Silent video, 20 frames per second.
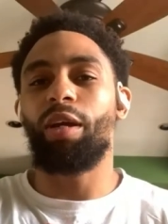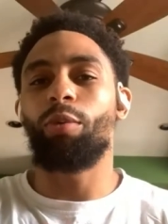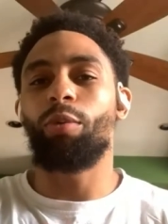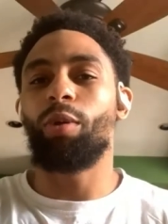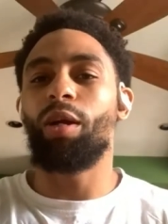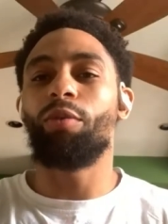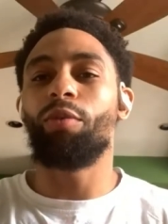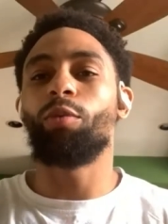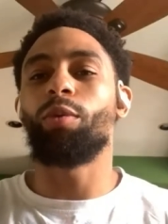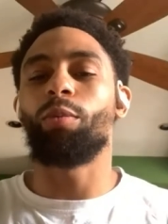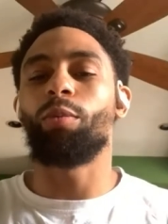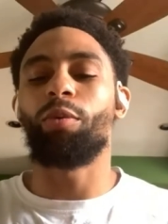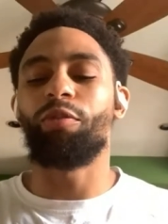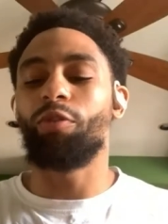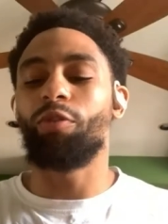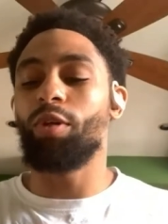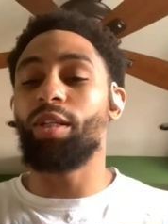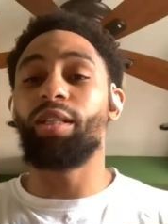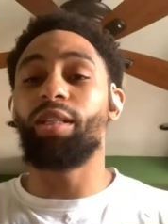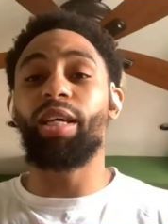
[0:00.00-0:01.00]
Like, whatever,
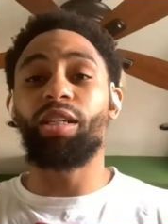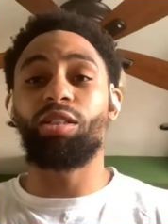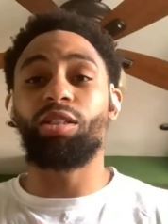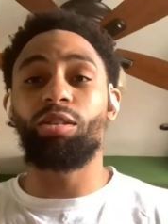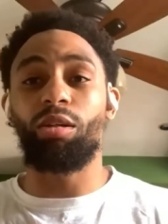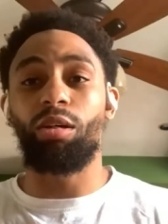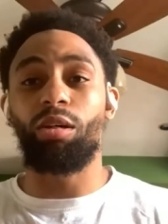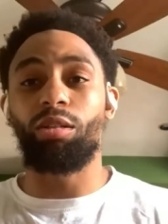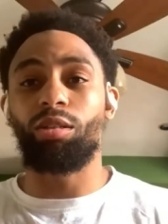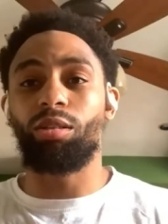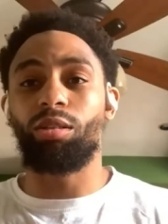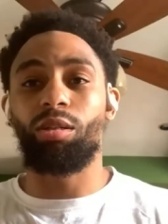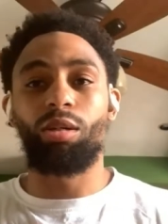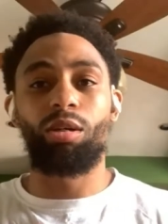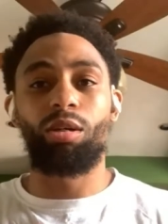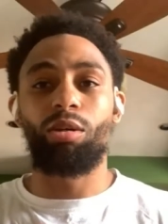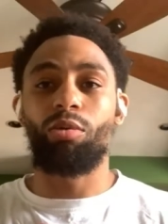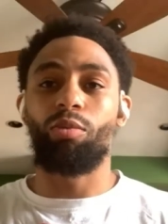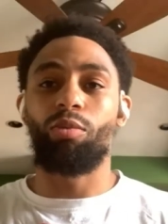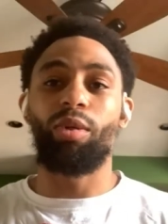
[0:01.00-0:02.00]
before the day starts,
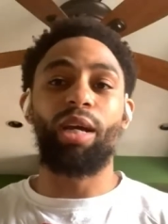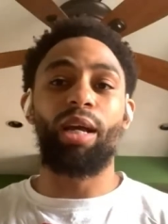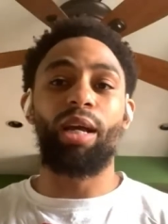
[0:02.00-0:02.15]
we